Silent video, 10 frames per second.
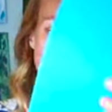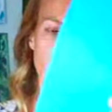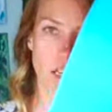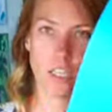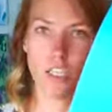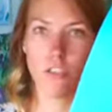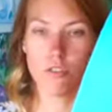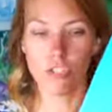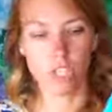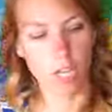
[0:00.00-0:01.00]
a U
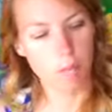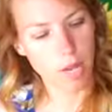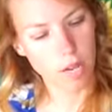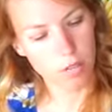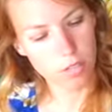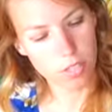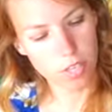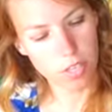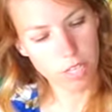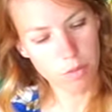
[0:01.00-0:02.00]
shape out,
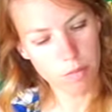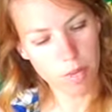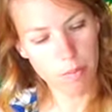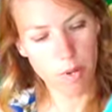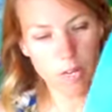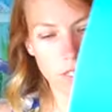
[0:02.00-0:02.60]
starting with my mark